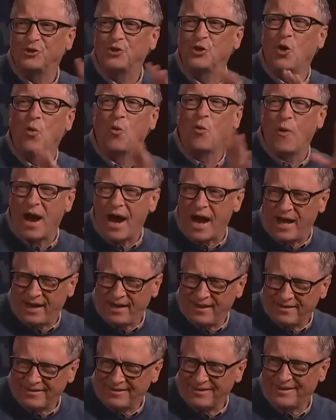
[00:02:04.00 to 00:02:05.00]
no
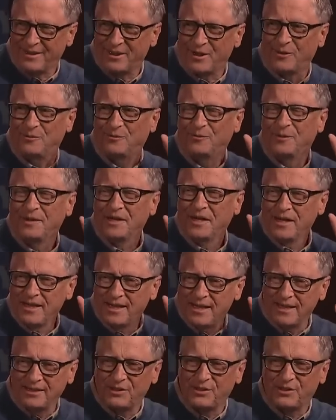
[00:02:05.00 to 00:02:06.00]
way,
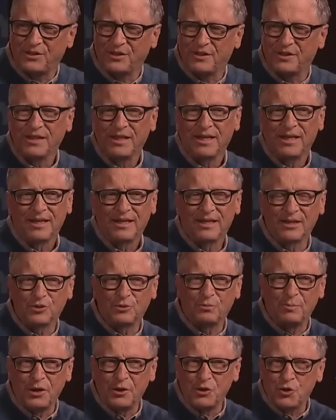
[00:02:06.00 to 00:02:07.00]

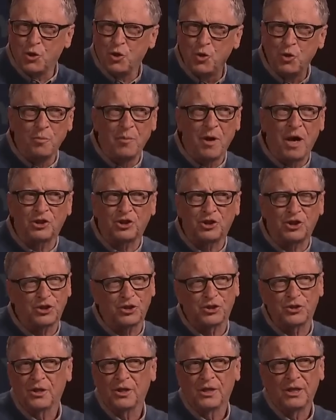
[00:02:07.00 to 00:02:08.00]
there's been too
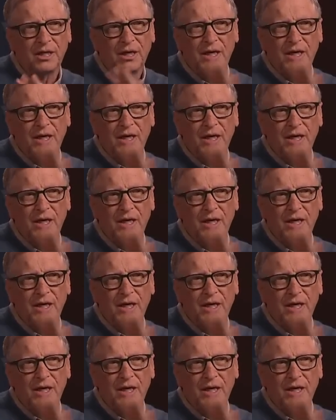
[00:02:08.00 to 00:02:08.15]
much